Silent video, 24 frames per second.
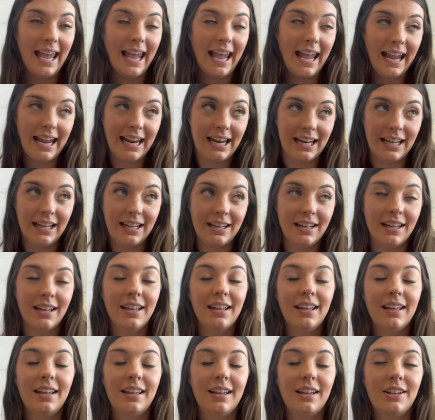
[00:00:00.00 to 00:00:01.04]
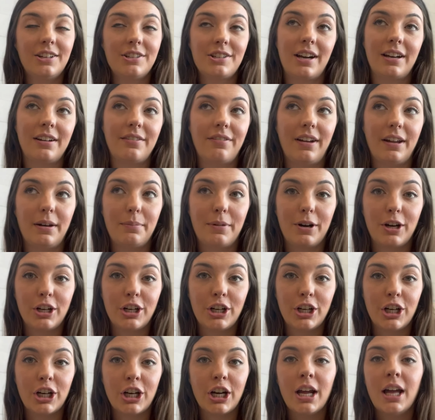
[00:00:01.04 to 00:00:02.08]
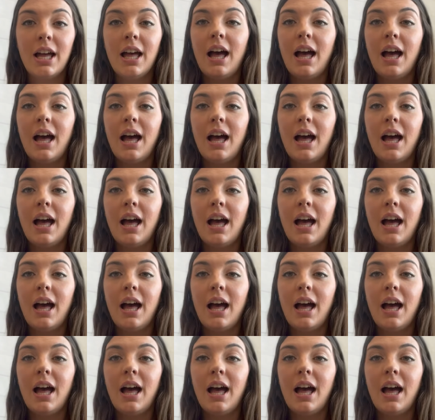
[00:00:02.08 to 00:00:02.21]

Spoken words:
hated trying to find a partner.